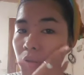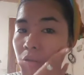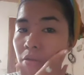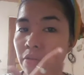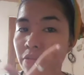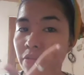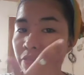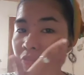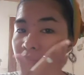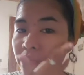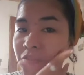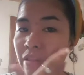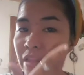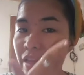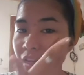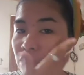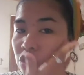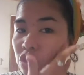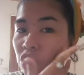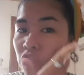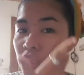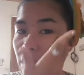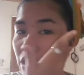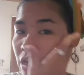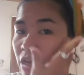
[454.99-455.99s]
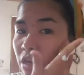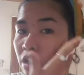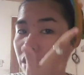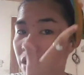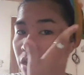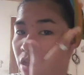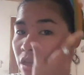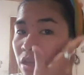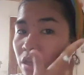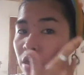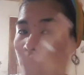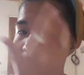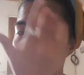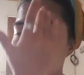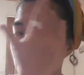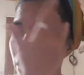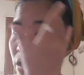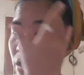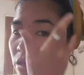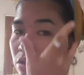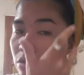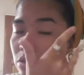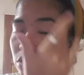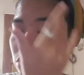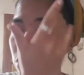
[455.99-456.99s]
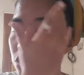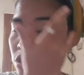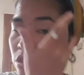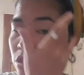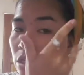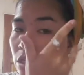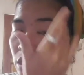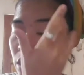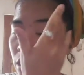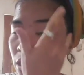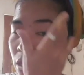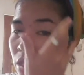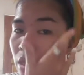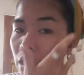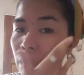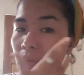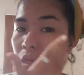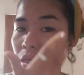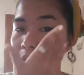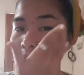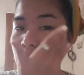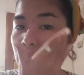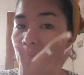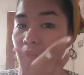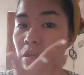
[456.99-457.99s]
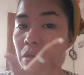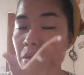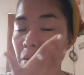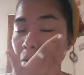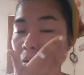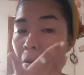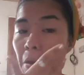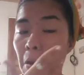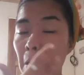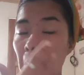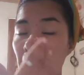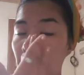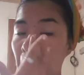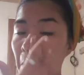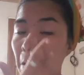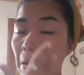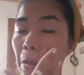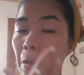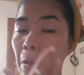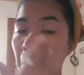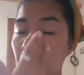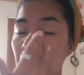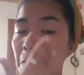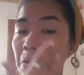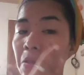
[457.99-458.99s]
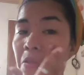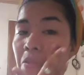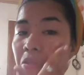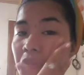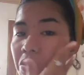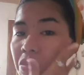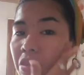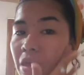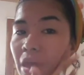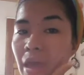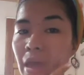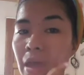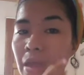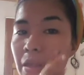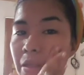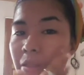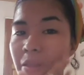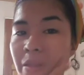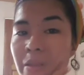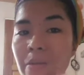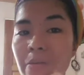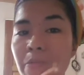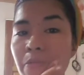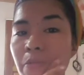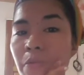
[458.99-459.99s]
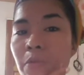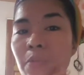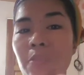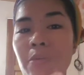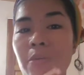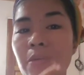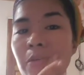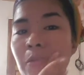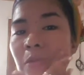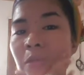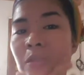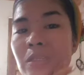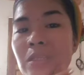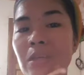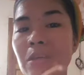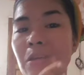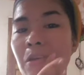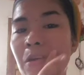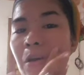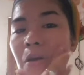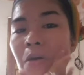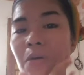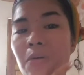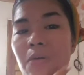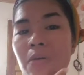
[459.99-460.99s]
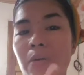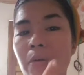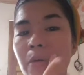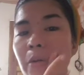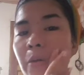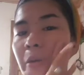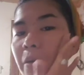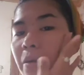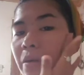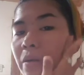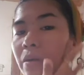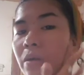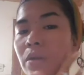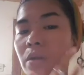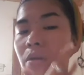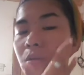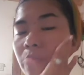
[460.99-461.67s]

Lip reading: fleshed area like your cheeks and that, we'll be using our